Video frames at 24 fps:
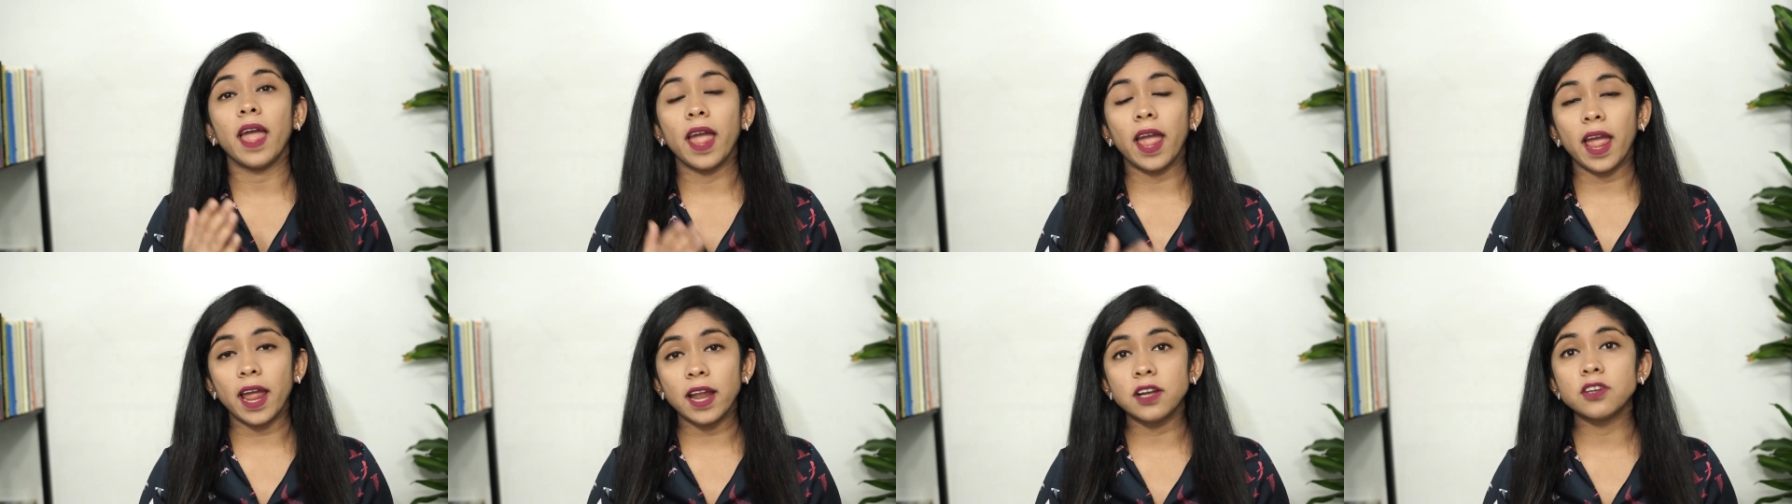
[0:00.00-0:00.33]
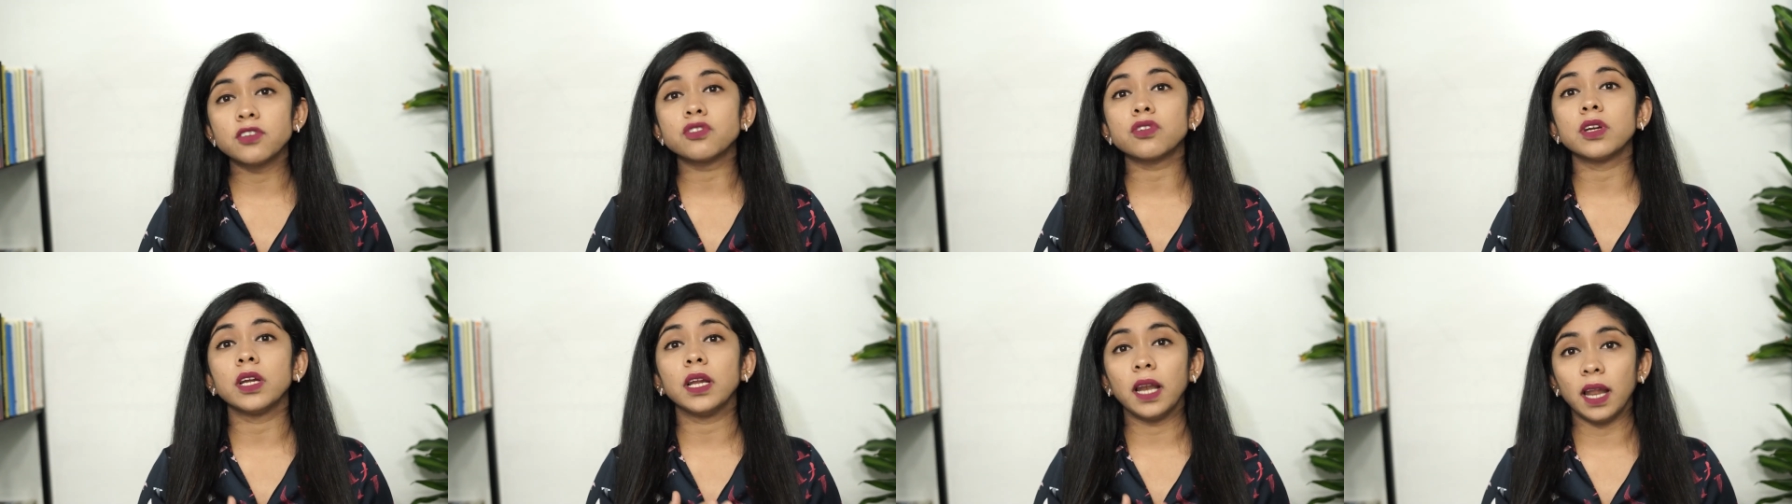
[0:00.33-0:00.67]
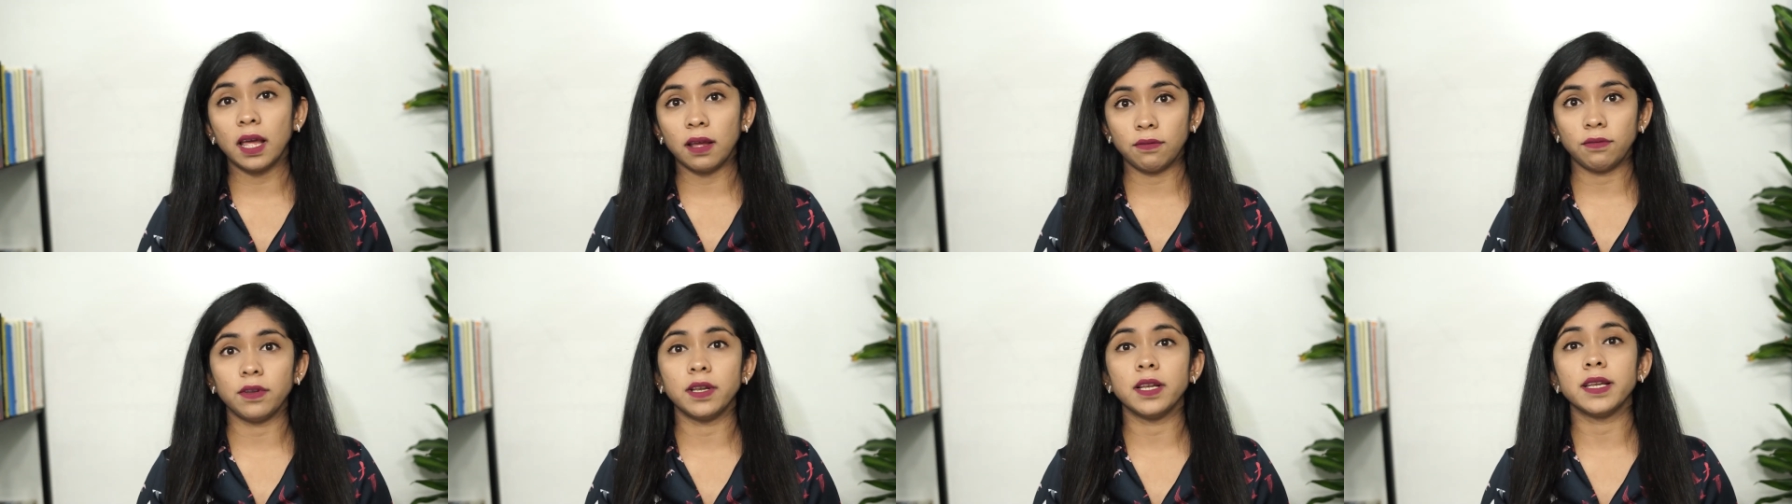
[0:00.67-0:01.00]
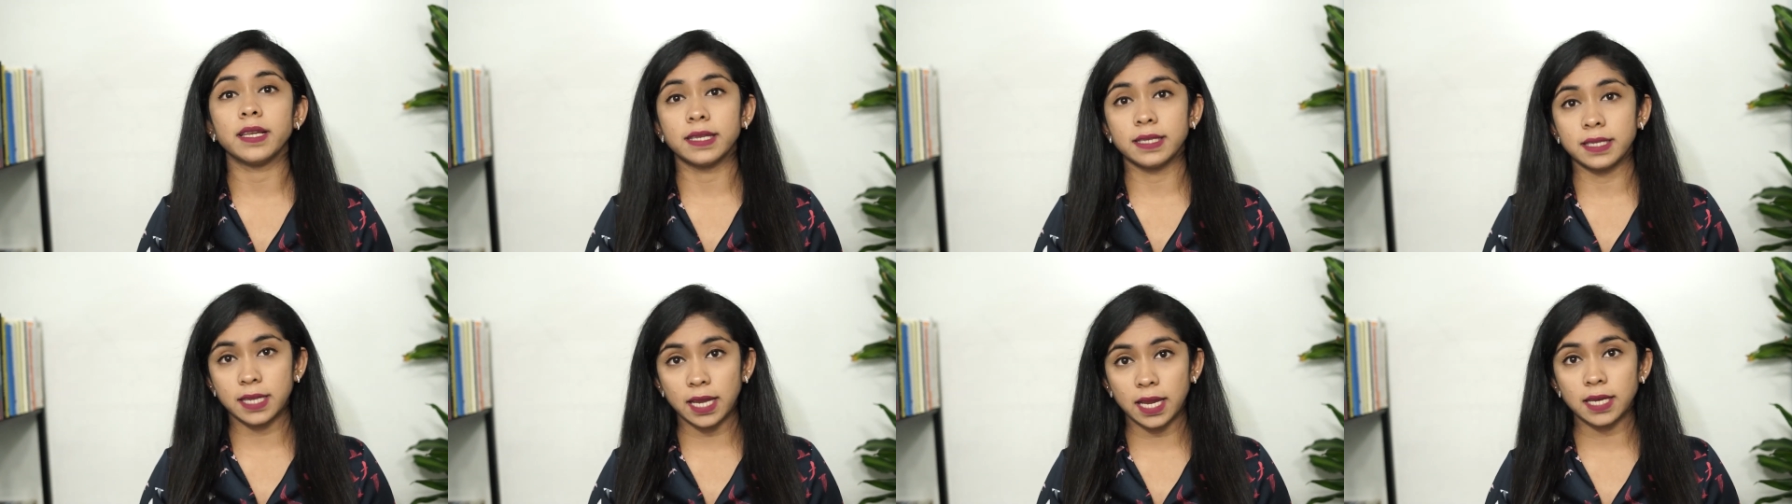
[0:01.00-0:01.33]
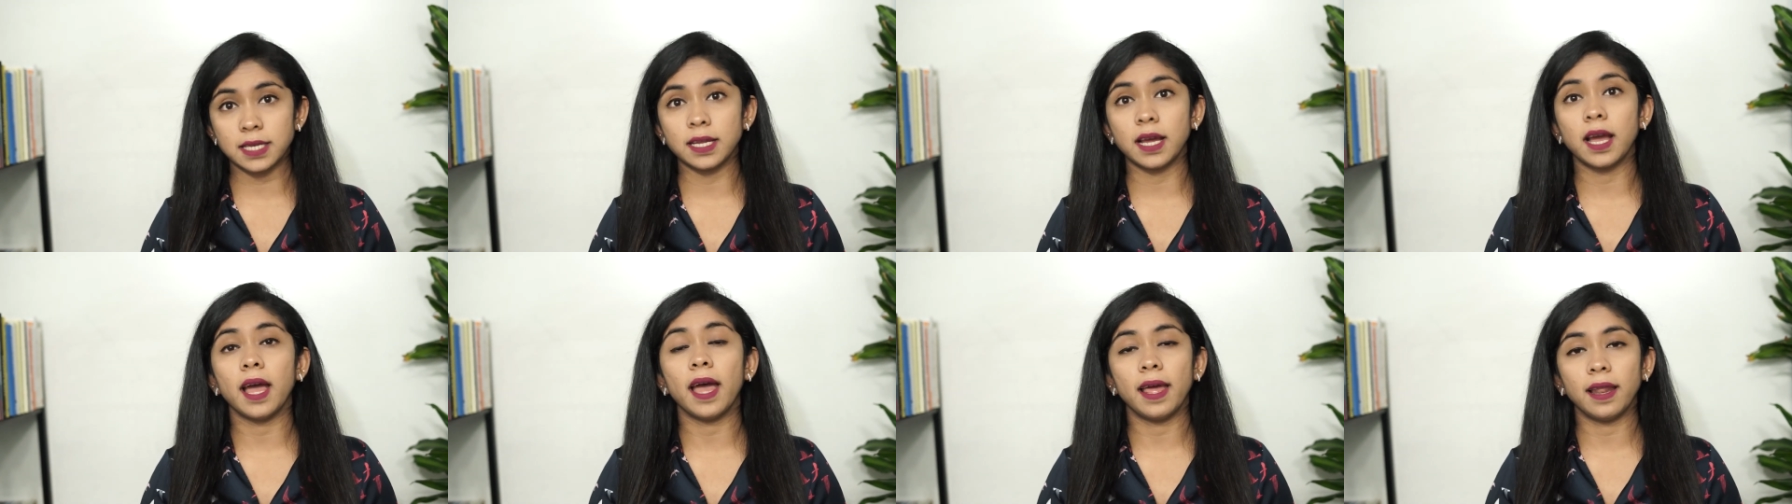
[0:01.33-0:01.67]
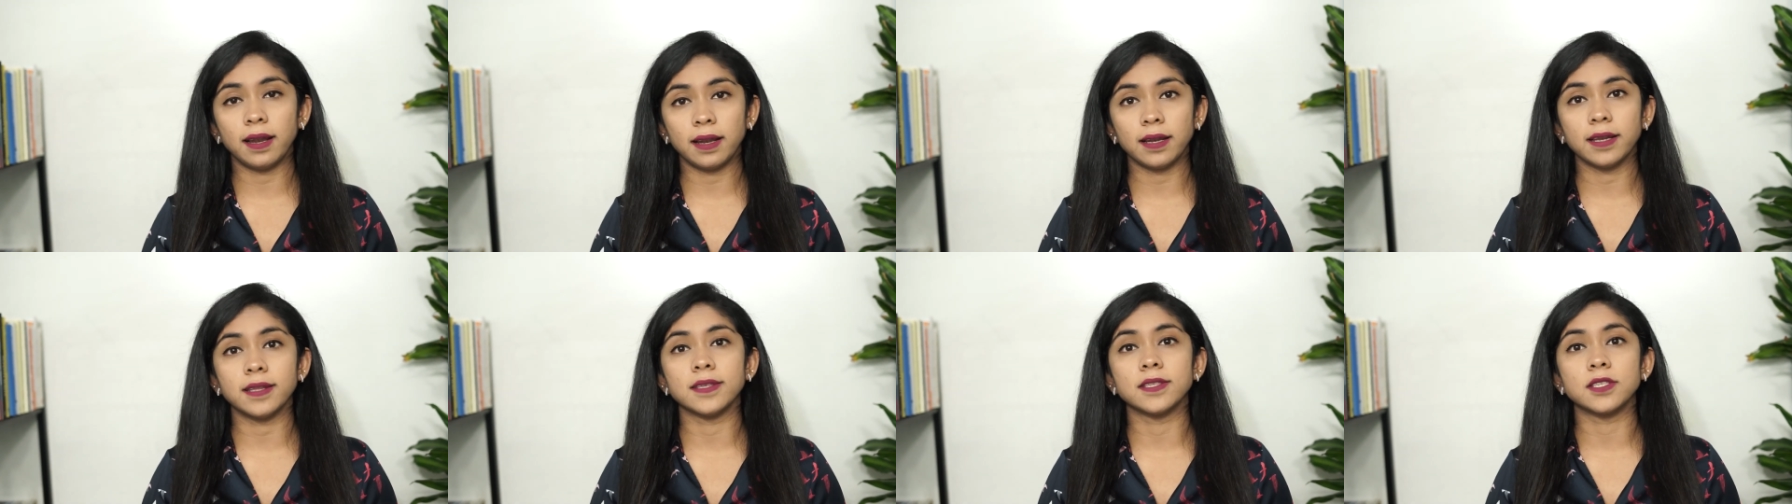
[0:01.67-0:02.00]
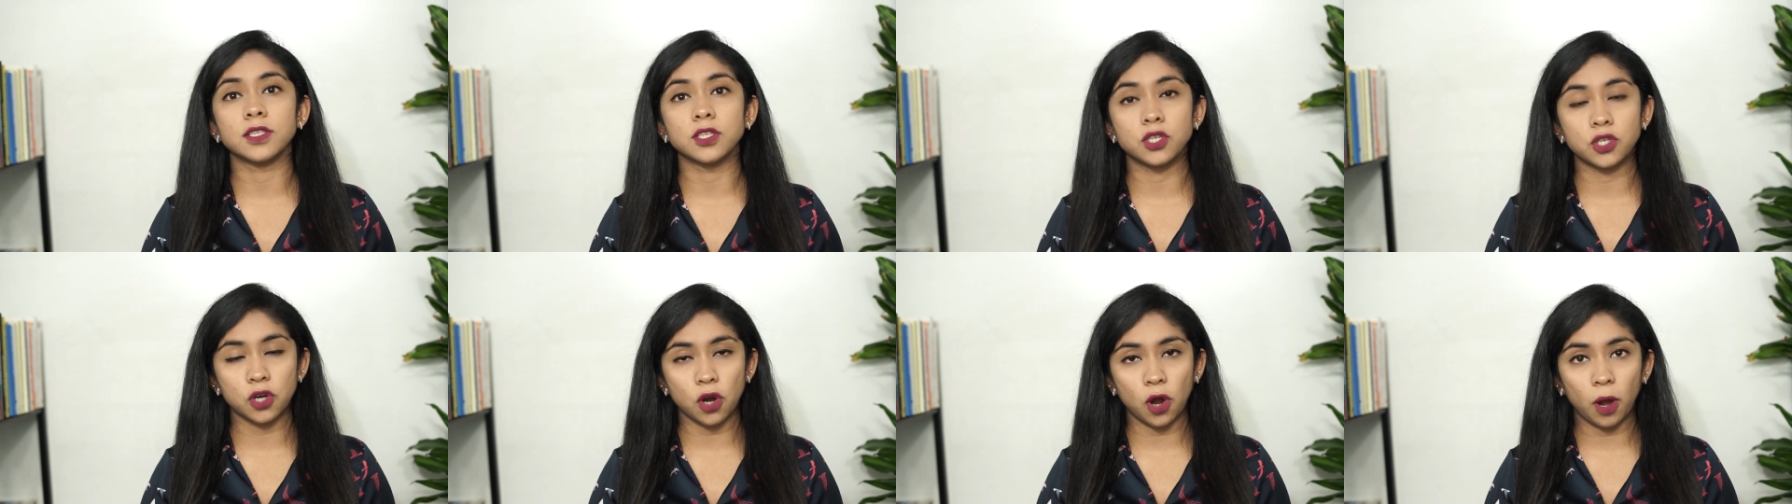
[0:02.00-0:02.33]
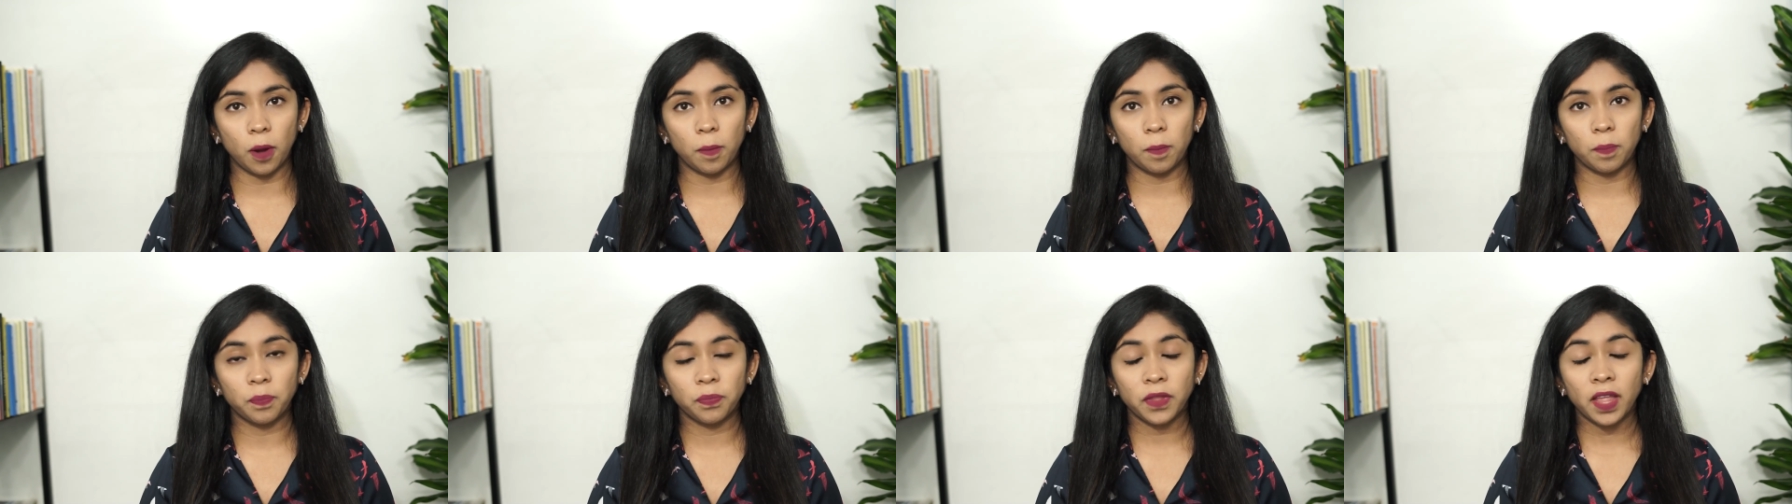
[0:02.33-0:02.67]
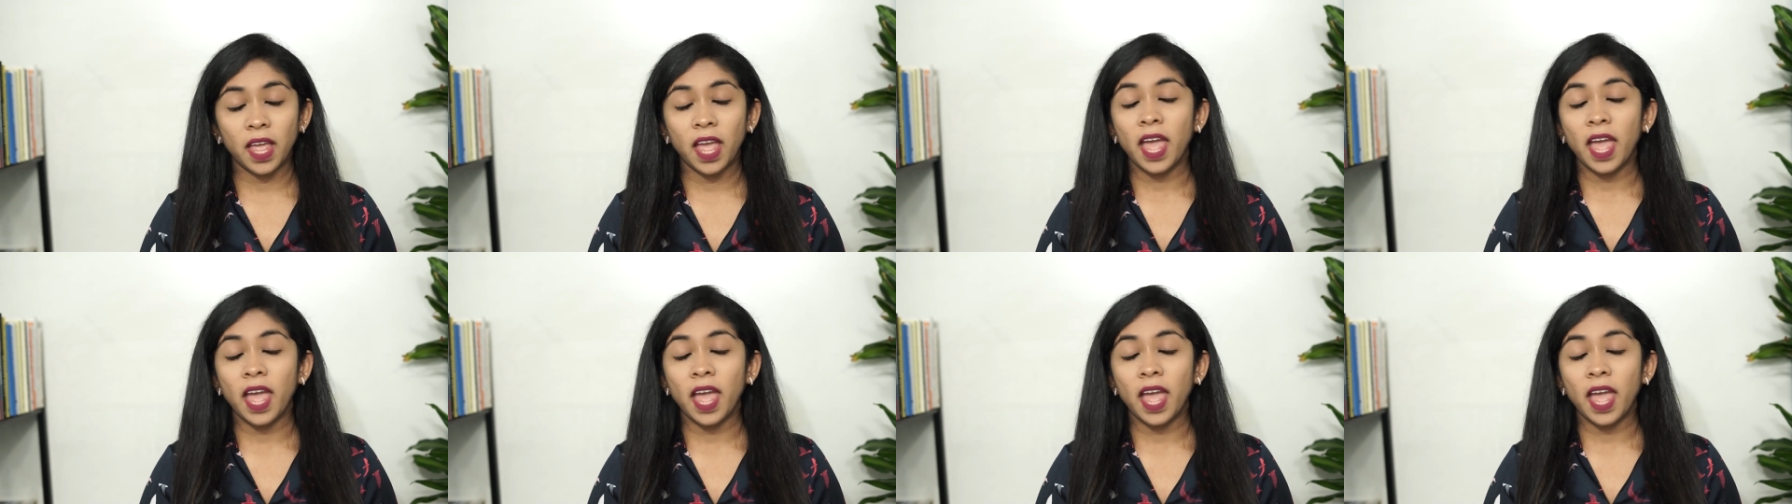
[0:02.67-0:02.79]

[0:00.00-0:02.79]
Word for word: entry level data analyst job.